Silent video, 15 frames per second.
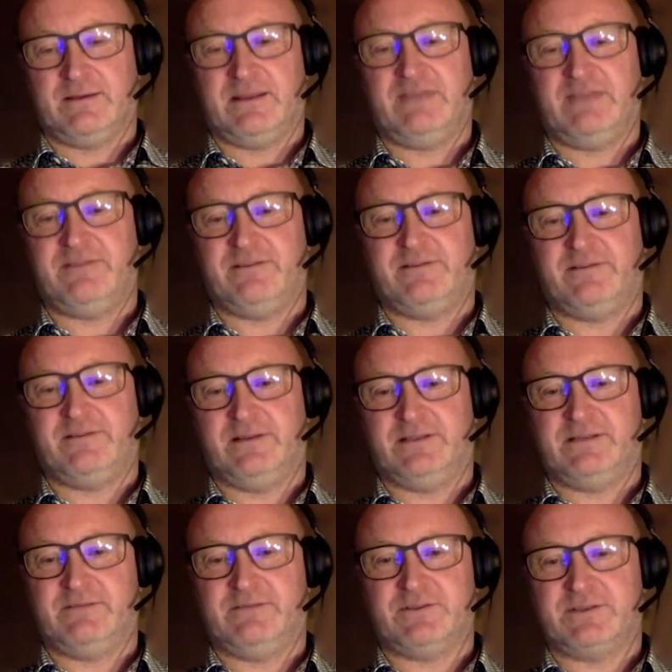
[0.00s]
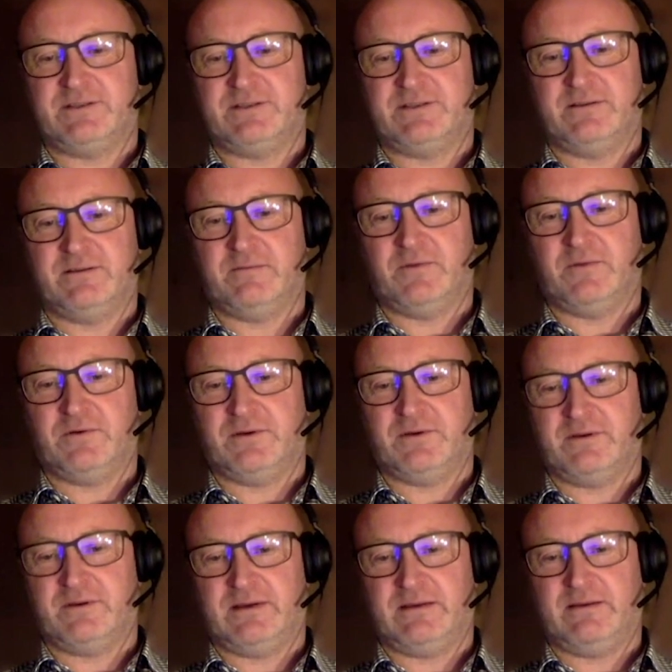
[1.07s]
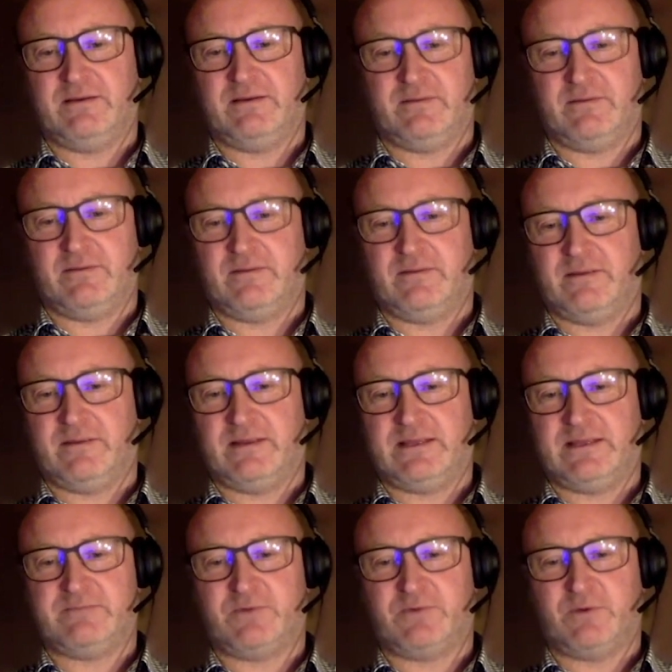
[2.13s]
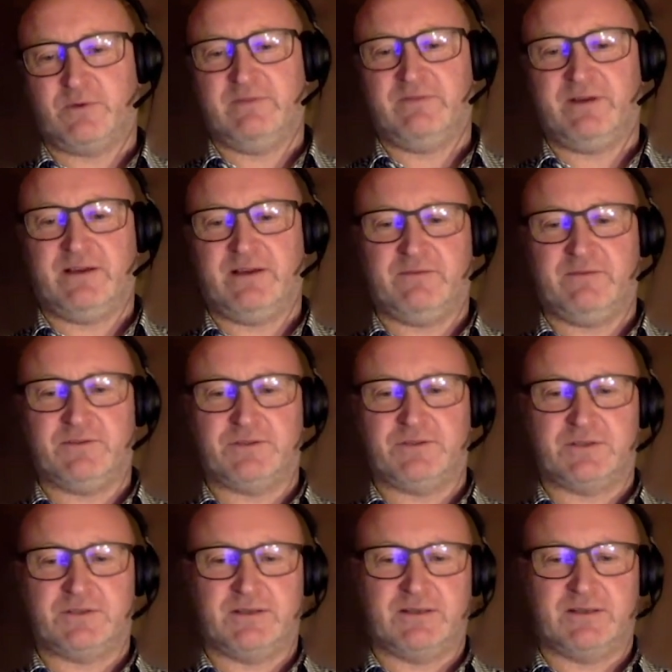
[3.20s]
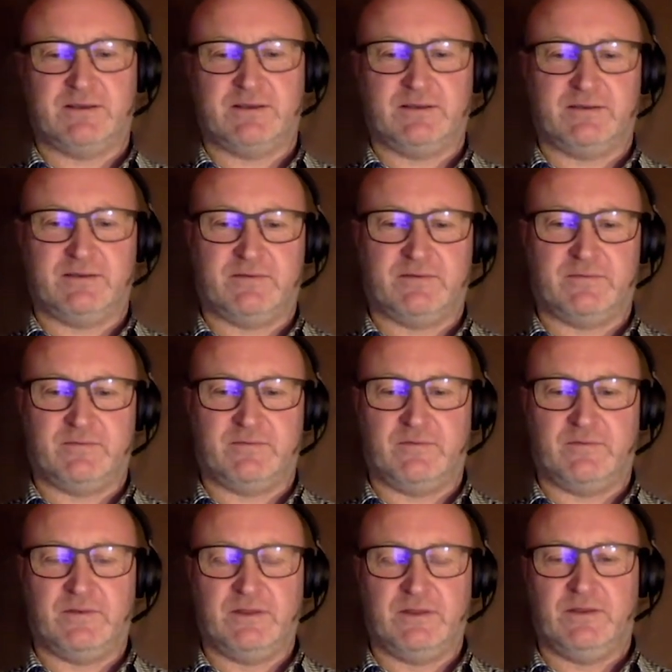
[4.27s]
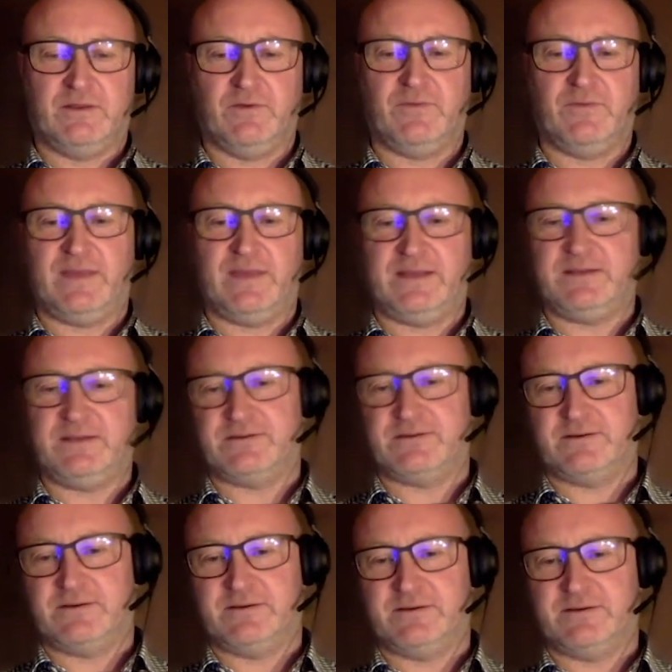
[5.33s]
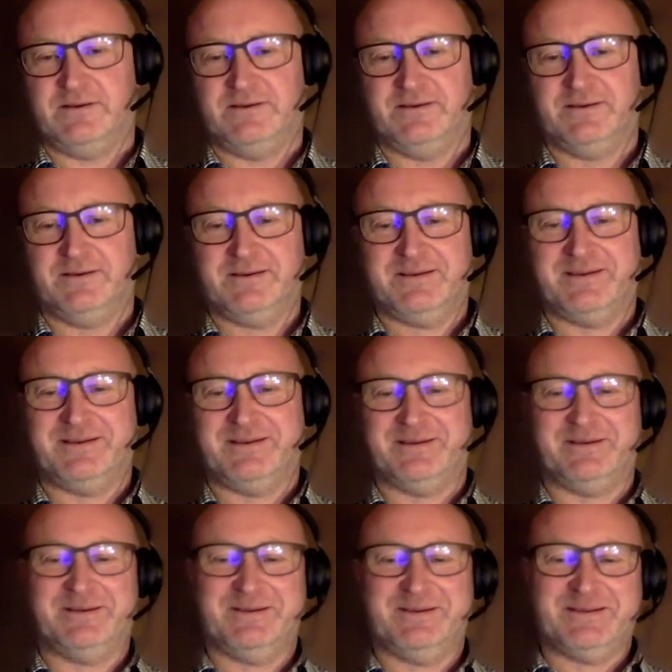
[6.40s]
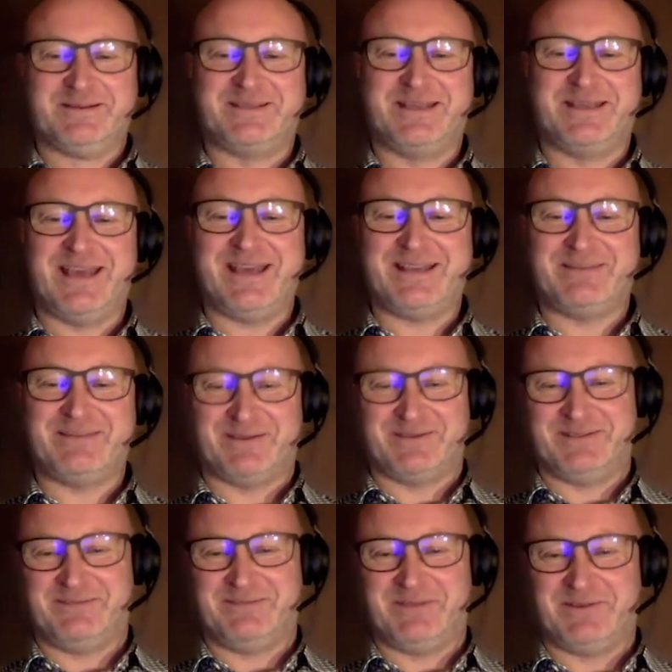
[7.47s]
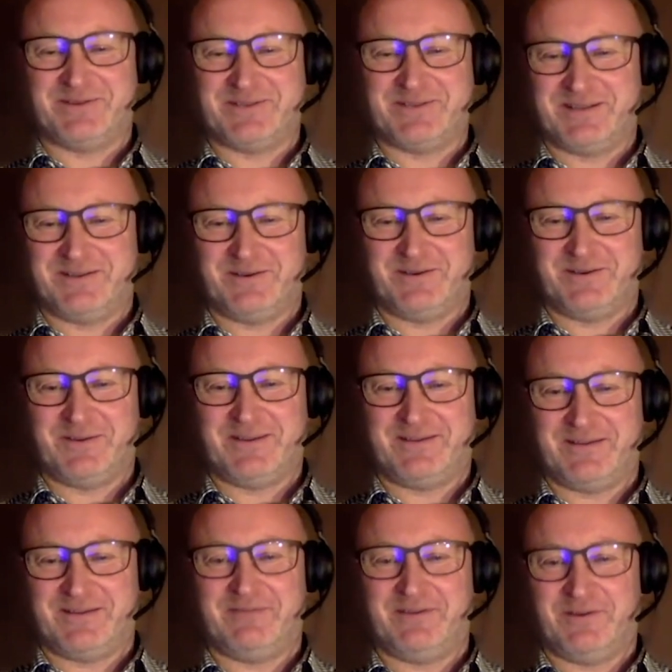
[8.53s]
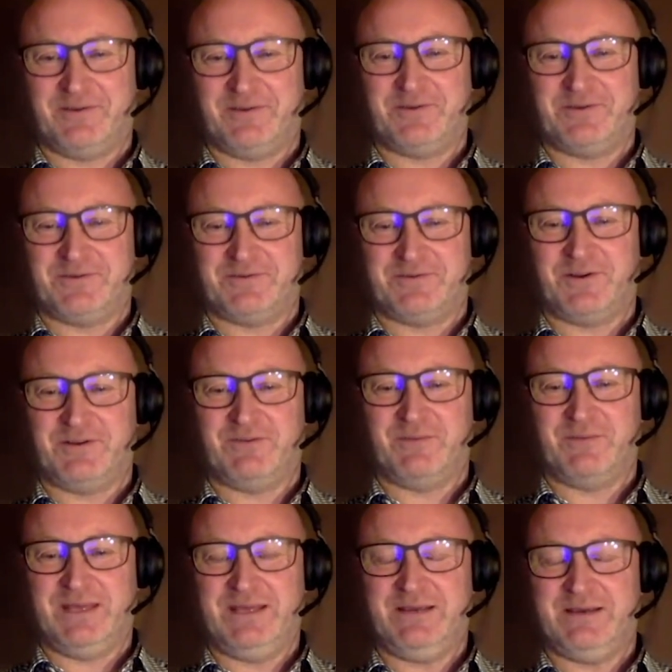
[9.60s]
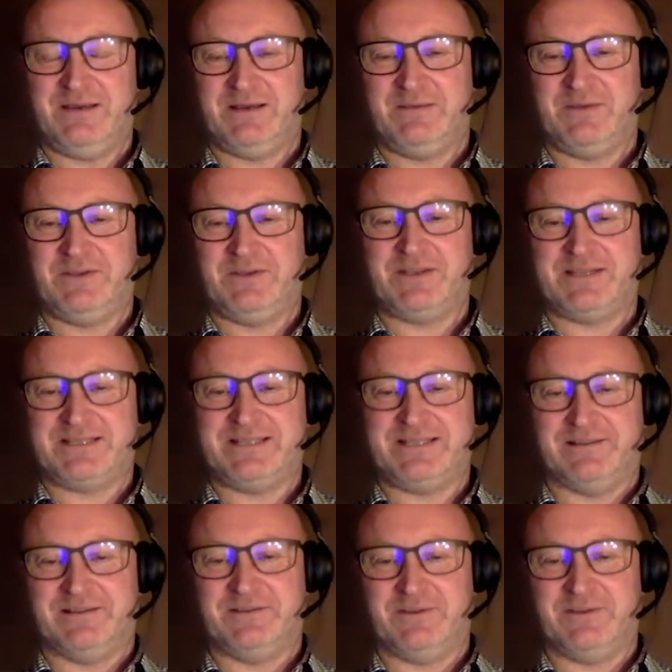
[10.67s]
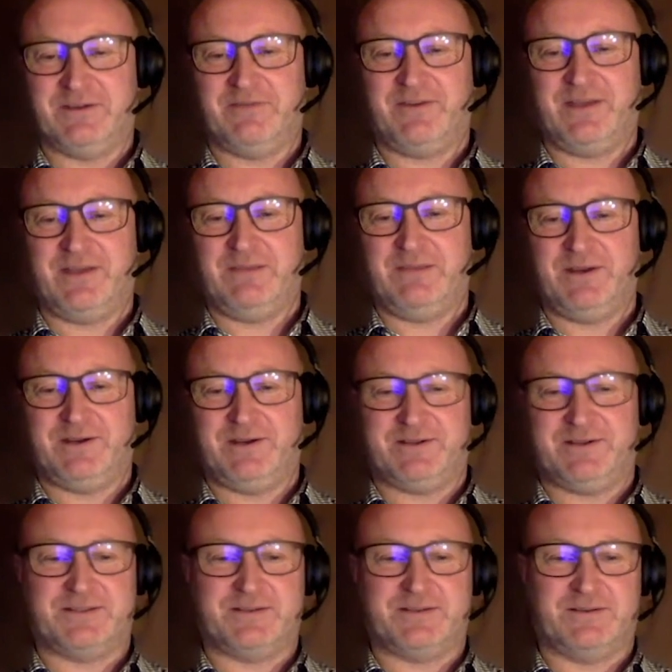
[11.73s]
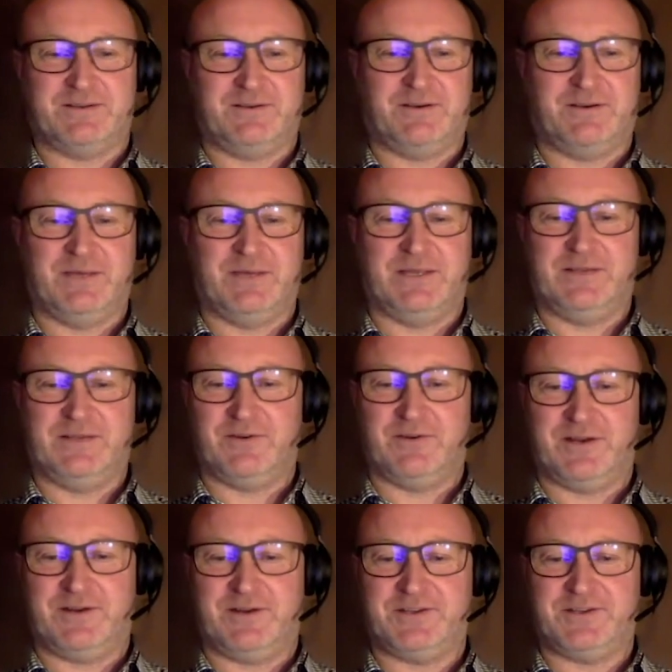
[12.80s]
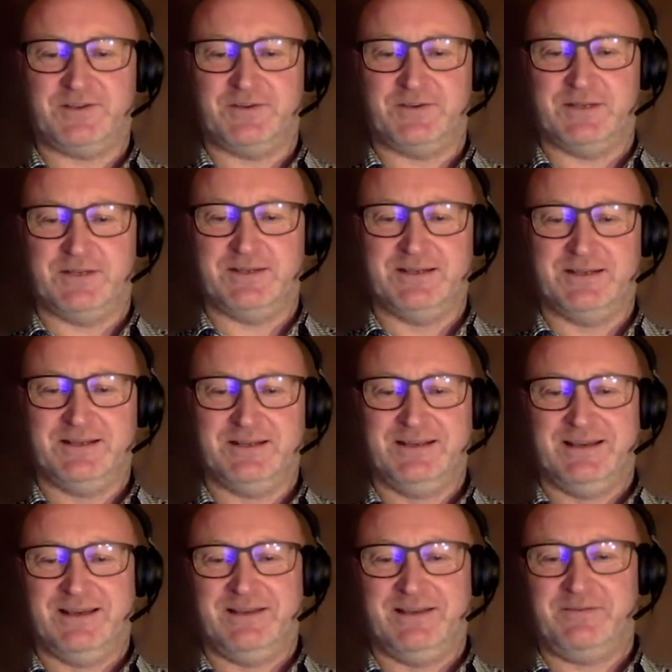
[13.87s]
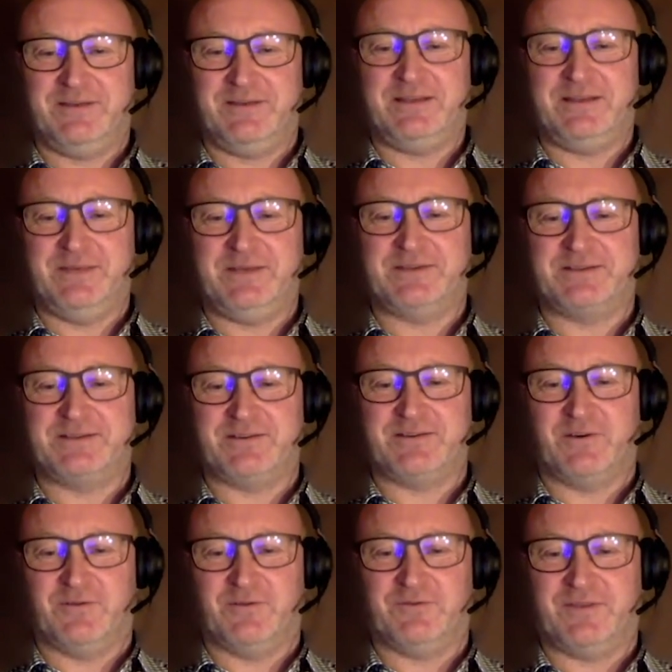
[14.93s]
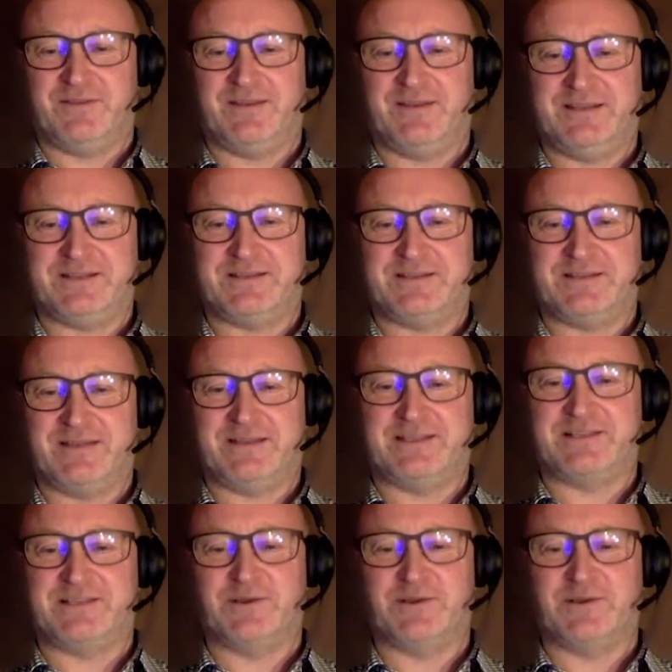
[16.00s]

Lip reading: Definitely. She was and that's probably why I was not that scared about it, because I know that they were not running for me. But still, you have three bears coming in your direction and 20 meters off, that is